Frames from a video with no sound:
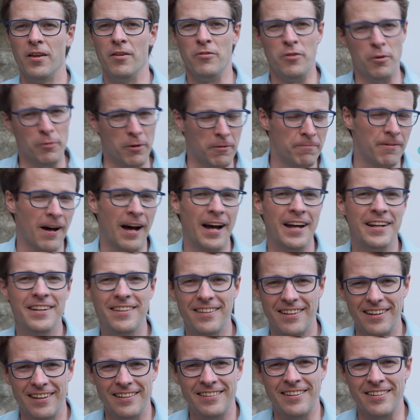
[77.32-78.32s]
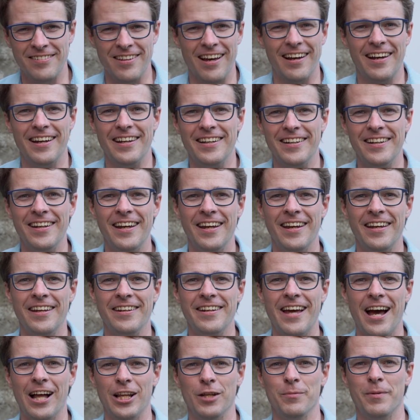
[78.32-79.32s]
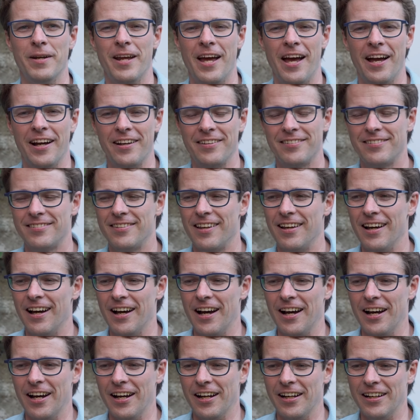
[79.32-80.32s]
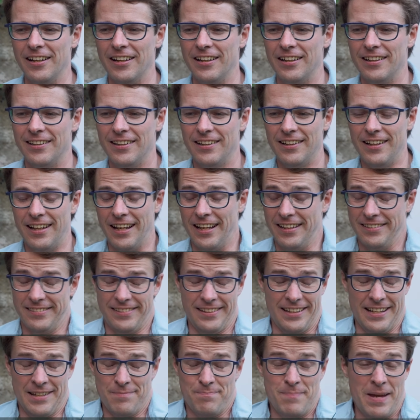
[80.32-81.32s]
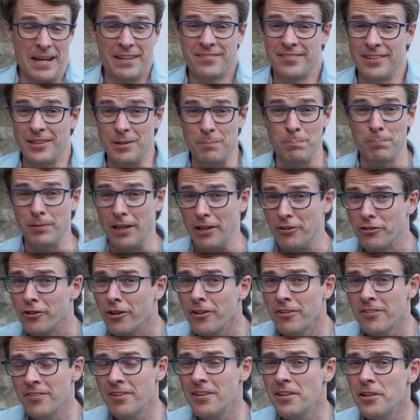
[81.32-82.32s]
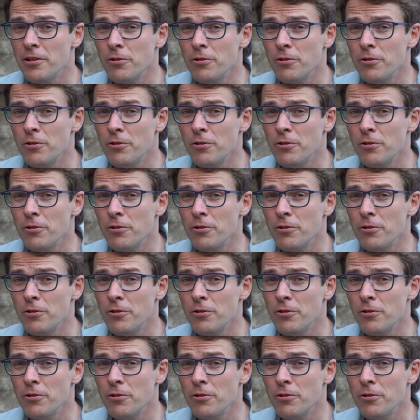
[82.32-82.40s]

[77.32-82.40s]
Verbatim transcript: The refined design in Element X uh, it makes it a pleasure to